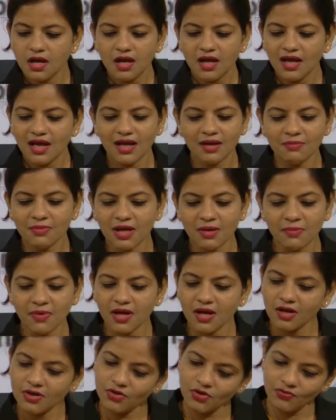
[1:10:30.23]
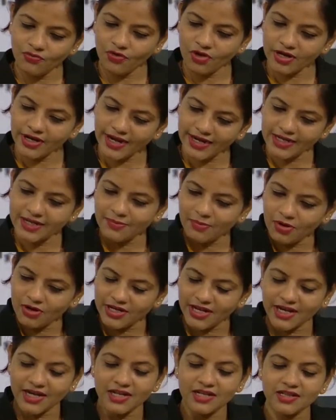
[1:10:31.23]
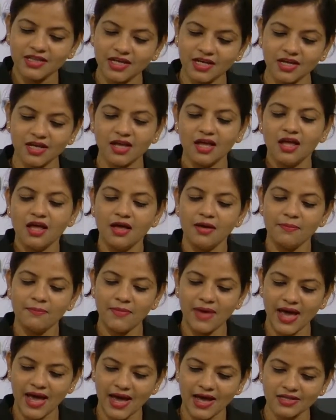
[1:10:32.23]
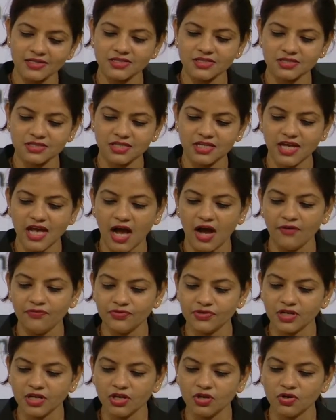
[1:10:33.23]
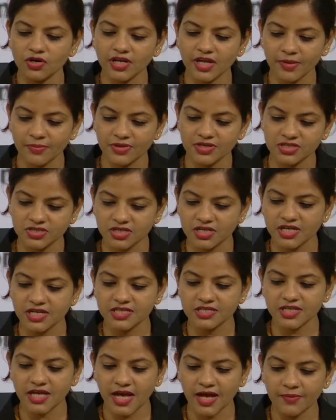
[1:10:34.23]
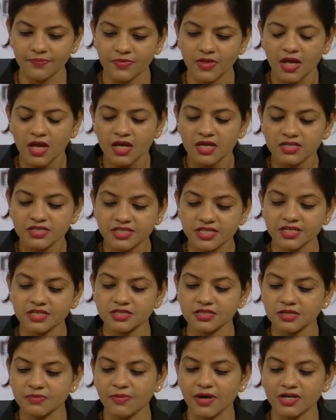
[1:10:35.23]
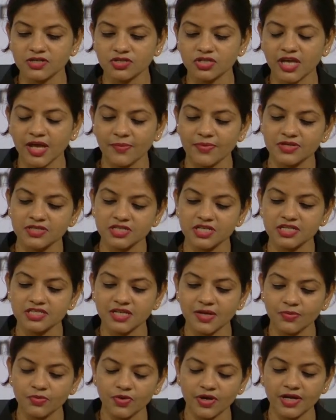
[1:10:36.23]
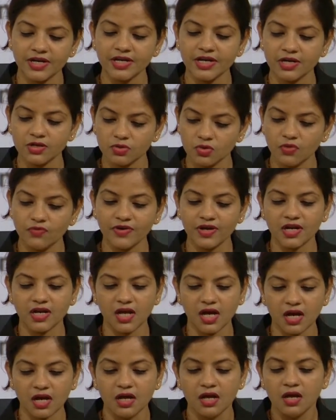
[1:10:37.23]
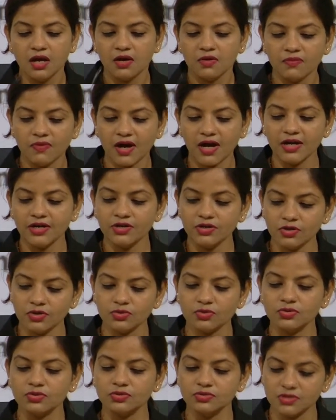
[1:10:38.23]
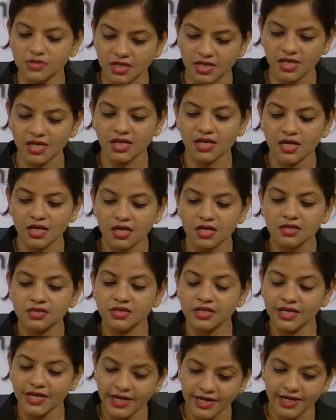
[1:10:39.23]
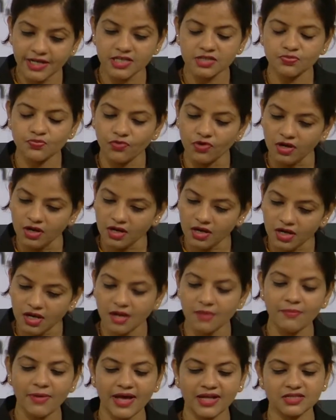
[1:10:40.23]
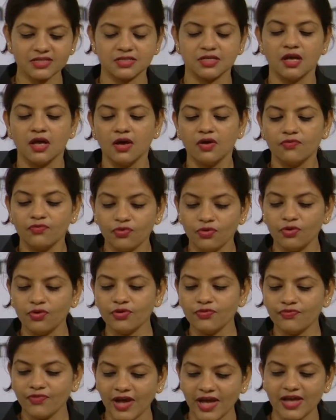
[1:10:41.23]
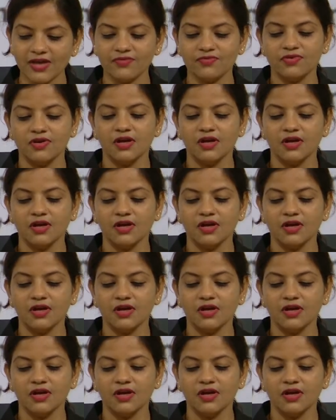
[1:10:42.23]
Mama, you forget about anything. Maths, see, after your chemistry exam, 6th March, chemistry exam 28th over, na? 1, 2, 3. 3 days full of maths. 4, 5,